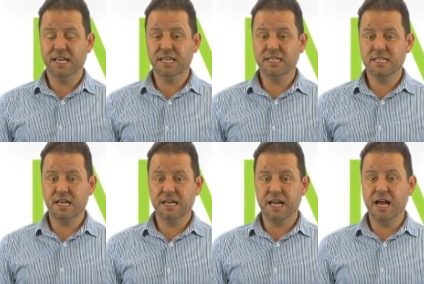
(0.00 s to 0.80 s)
is
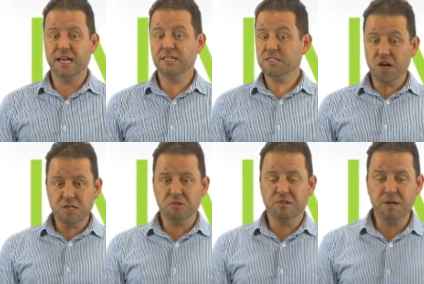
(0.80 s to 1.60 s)
a, a
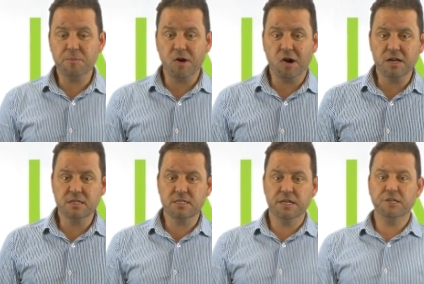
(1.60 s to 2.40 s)
social
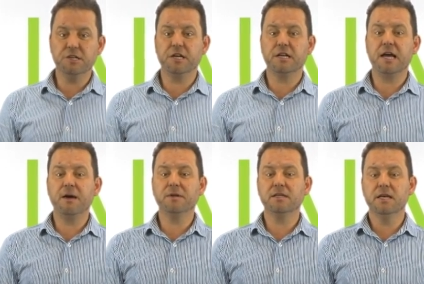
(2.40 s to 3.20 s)
enterprise that you can
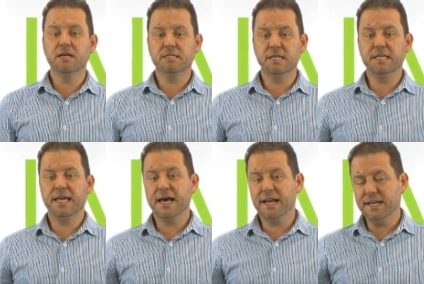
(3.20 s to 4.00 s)
come and sit
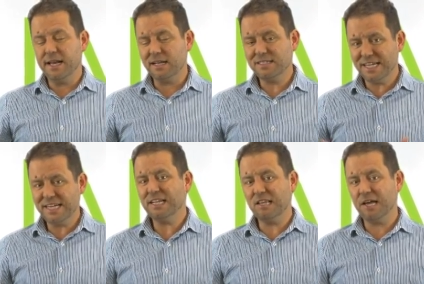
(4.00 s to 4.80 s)
down and
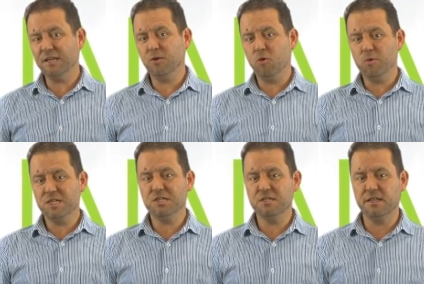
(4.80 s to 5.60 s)
articulate your
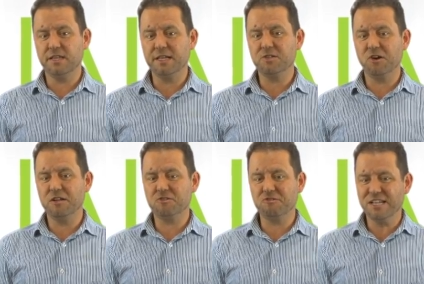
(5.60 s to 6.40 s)
wishes and they try
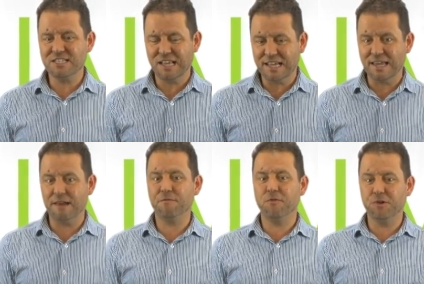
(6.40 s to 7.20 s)
and translate
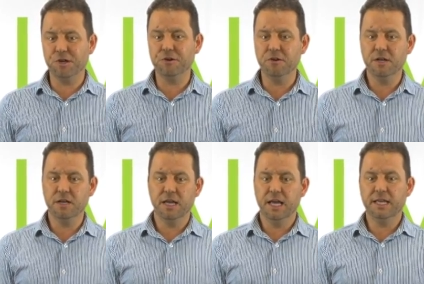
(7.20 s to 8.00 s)
that for you
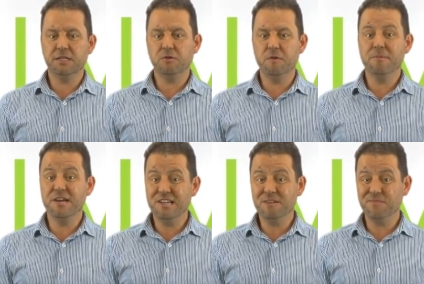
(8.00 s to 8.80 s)
into a
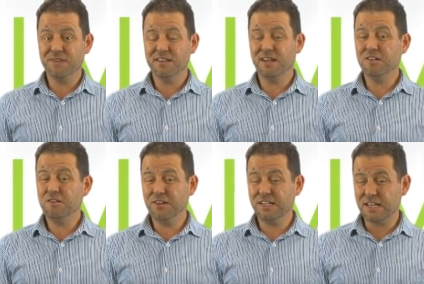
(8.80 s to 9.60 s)
medium that
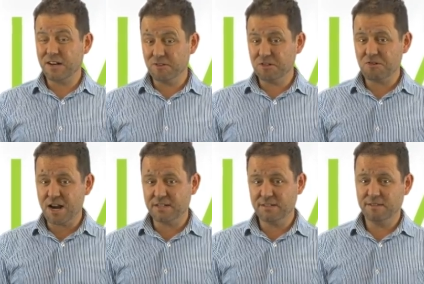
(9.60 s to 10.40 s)
you think is going to
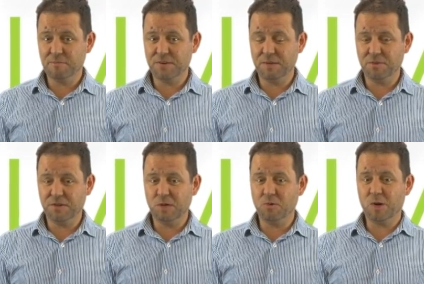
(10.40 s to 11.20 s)
attract the people
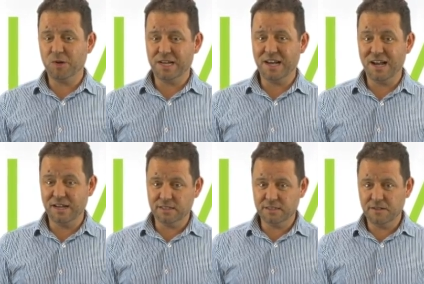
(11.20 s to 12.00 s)
that you want to
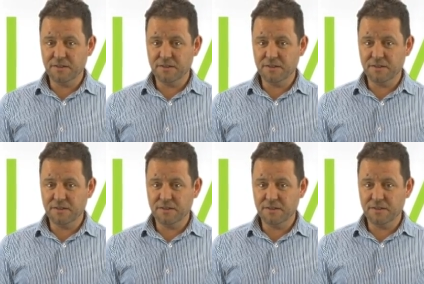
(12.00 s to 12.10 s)
engage.